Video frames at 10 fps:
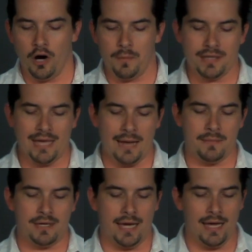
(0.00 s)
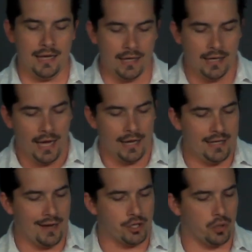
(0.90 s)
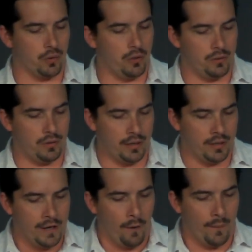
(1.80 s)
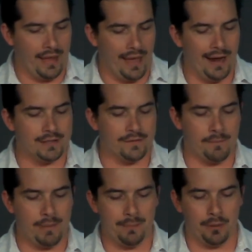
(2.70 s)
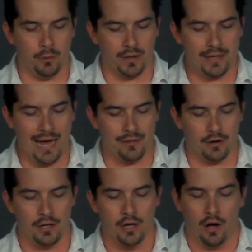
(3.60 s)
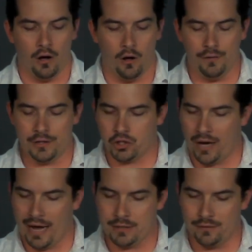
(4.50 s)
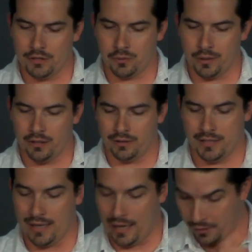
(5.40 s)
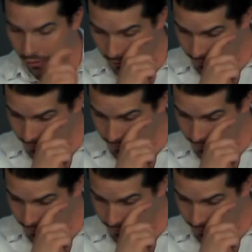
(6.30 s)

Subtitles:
became king in Yeshurun, when the heads of the people were gathered, all the tribes of Israel together.